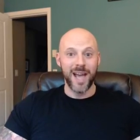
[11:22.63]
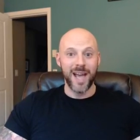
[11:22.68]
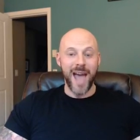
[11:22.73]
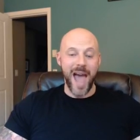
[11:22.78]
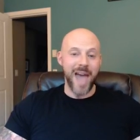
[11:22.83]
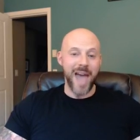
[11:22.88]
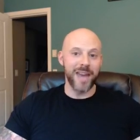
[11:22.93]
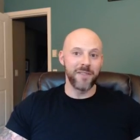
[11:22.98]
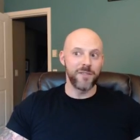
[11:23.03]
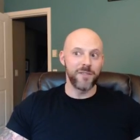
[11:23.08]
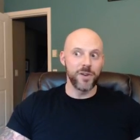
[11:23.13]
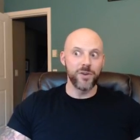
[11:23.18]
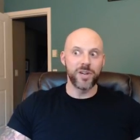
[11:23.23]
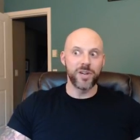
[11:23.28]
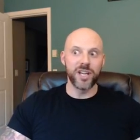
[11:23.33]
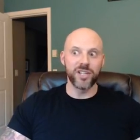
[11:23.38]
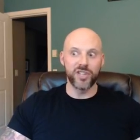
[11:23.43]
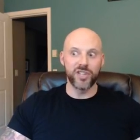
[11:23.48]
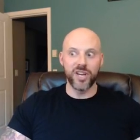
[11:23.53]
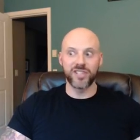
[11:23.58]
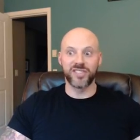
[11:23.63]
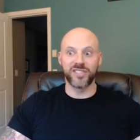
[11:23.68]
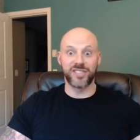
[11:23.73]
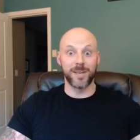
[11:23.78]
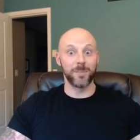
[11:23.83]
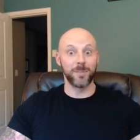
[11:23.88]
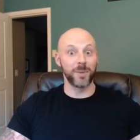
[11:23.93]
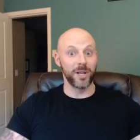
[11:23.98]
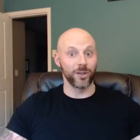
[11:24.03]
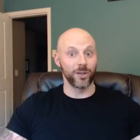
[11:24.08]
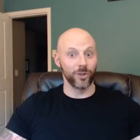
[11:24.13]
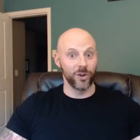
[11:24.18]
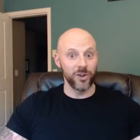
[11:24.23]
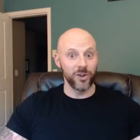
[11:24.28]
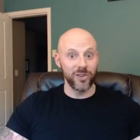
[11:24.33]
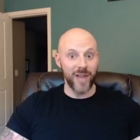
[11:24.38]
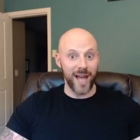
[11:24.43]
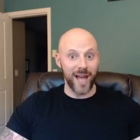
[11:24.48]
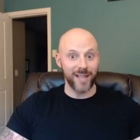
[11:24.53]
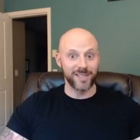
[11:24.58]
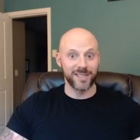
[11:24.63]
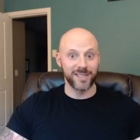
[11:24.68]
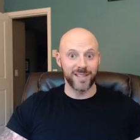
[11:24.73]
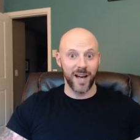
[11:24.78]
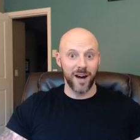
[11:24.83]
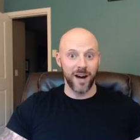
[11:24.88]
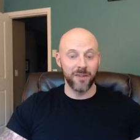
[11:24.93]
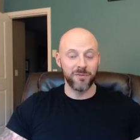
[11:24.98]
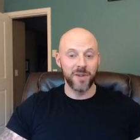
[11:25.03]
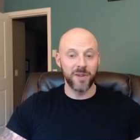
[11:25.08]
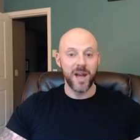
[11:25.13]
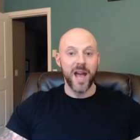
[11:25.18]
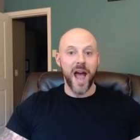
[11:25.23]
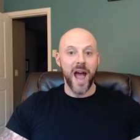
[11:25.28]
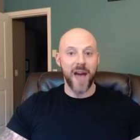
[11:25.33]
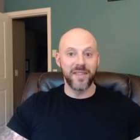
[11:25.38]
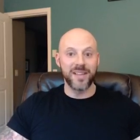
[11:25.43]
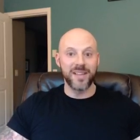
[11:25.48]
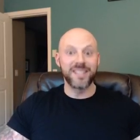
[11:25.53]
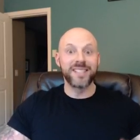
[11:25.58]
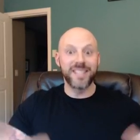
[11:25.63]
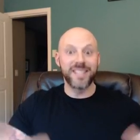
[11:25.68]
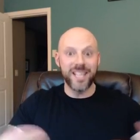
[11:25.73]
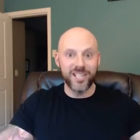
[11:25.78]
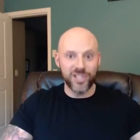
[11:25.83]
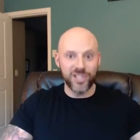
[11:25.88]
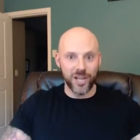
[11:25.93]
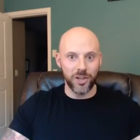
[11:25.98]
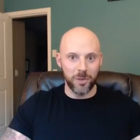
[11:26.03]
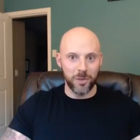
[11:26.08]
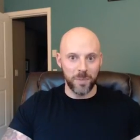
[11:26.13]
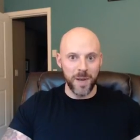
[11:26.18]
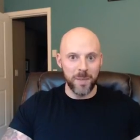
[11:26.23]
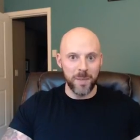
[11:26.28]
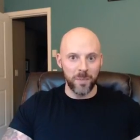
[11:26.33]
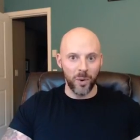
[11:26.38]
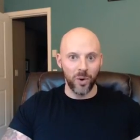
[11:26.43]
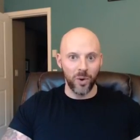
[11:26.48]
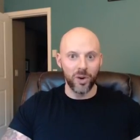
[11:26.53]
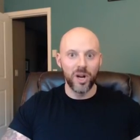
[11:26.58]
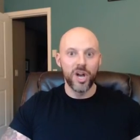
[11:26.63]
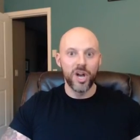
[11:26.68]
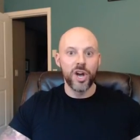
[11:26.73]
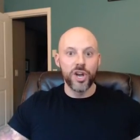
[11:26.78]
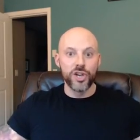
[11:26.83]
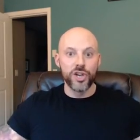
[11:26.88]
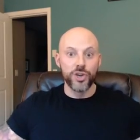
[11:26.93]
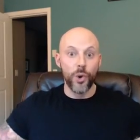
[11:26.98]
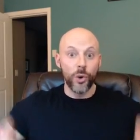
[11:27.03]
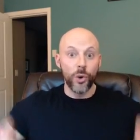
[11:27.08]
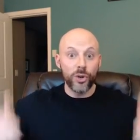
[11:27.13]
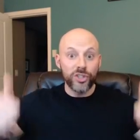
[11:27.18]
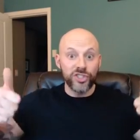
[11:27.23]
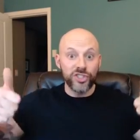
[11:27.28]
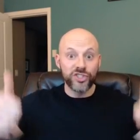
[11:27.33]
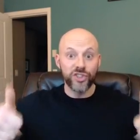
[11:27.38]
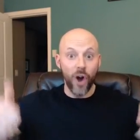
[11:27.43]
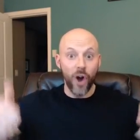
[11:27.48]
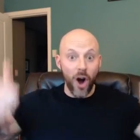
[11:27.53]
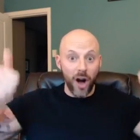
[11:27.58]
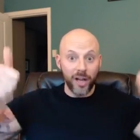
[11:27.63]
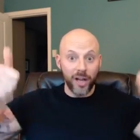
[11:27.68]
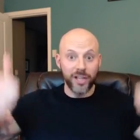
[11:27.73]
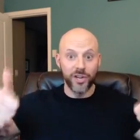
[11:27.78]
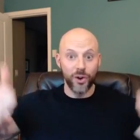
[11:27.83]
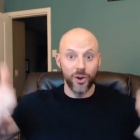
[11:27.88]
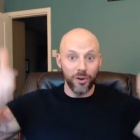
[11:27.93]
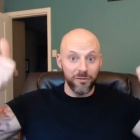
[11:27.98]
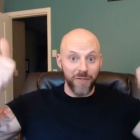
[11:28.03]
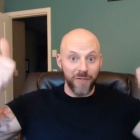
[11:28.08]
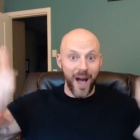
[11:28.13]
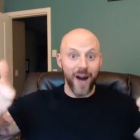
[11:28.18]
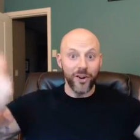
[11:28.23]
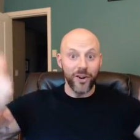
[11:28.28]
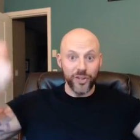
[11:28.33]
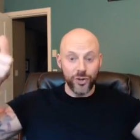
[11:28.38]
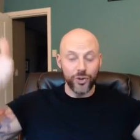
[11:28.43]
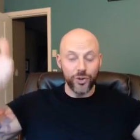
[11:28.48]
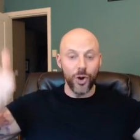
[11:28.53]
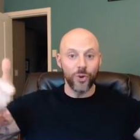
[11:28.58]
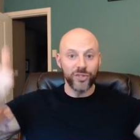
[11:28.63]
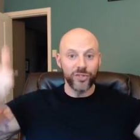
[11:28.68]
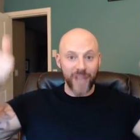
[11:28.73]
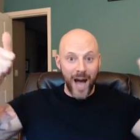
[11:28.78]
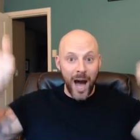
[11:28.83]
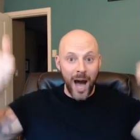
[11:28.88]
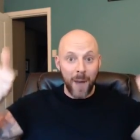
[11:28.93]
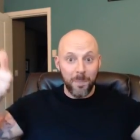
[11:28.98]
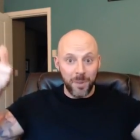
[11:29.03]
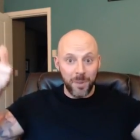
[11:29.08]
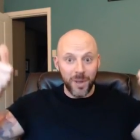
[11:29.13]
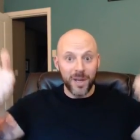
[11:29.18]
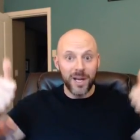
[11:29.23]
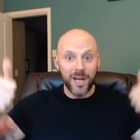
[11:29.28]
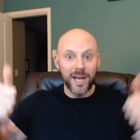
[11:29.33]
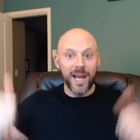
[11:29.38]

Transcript: And if you can just simply learn that stuff and then teach other people, your stock, your value goes up.